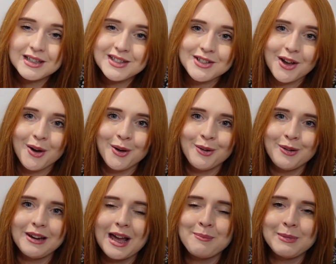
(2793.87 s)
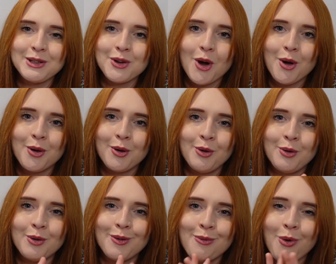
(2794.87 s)
So let me know
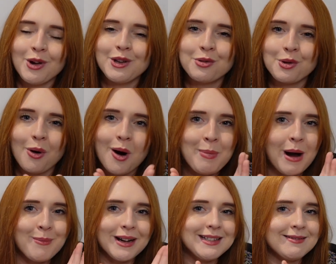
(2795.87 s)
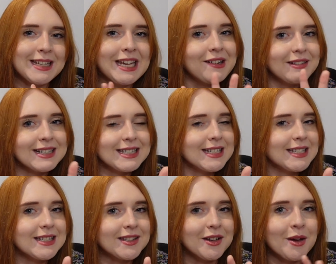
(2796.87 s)
what you thought about my tiering
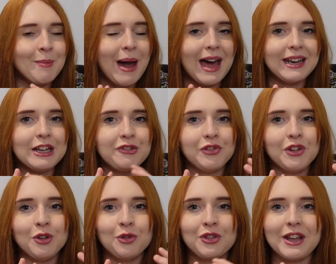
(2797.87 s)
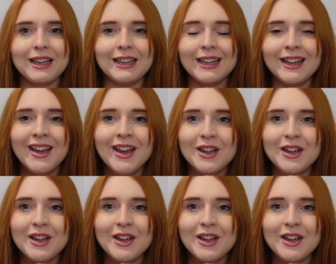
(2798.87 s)
system and if you think